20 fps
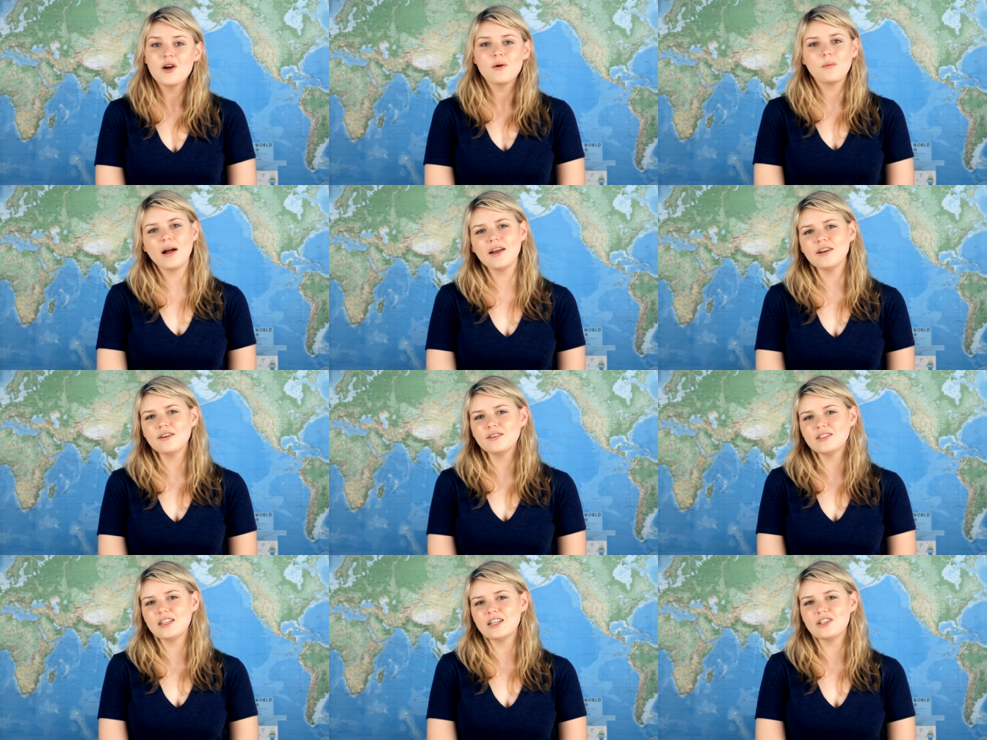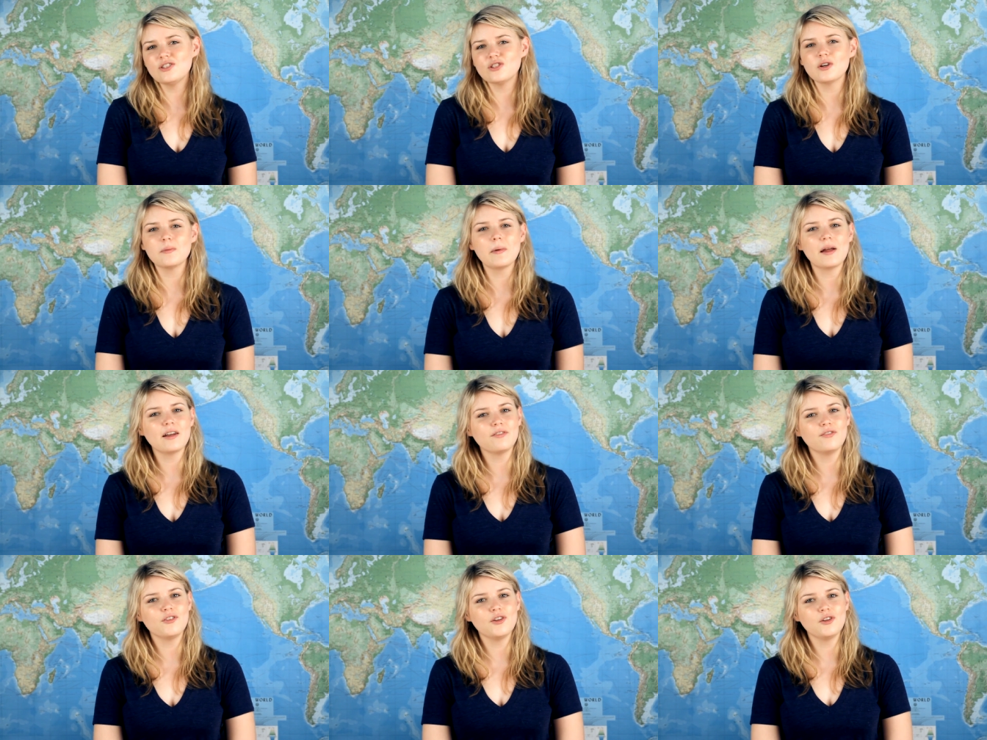why not teach her
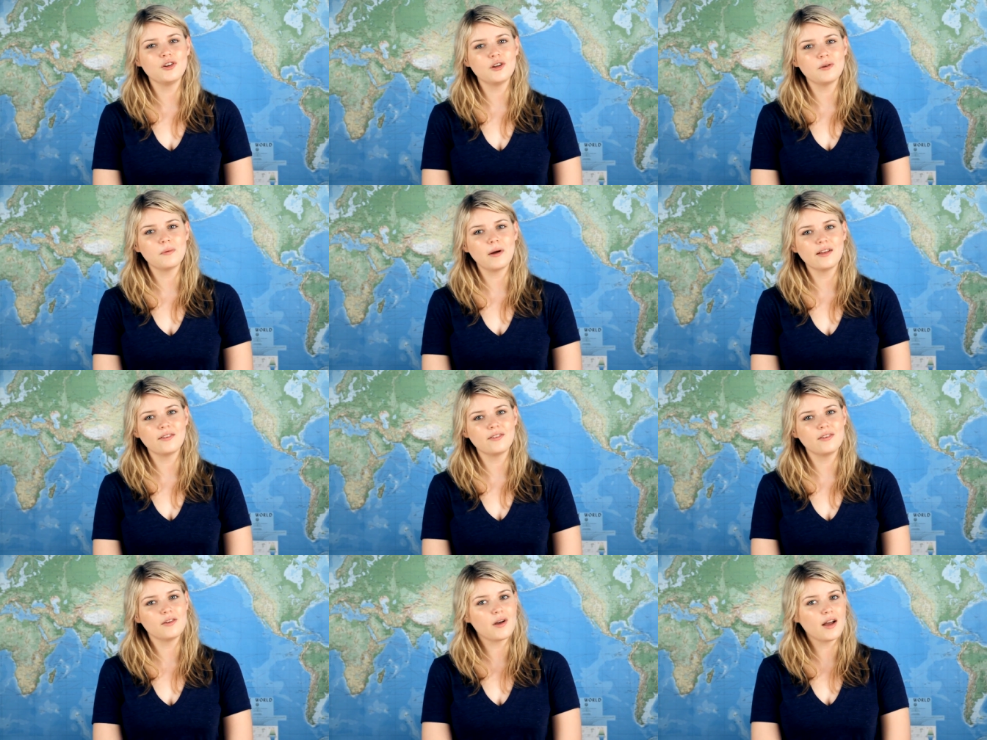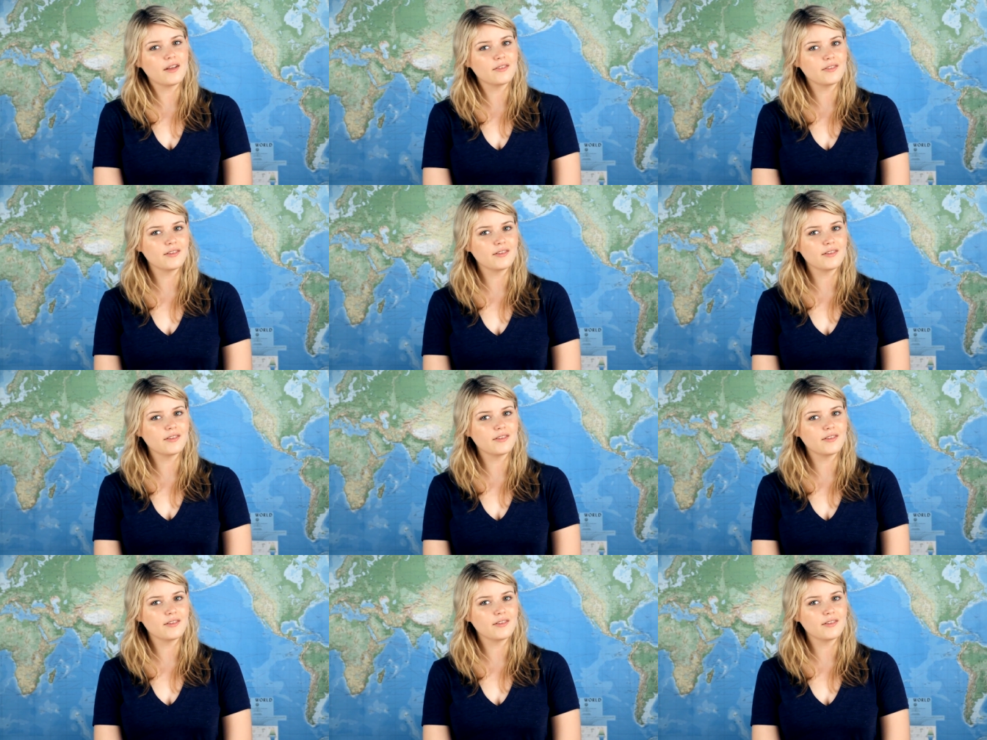about a few new ways you guys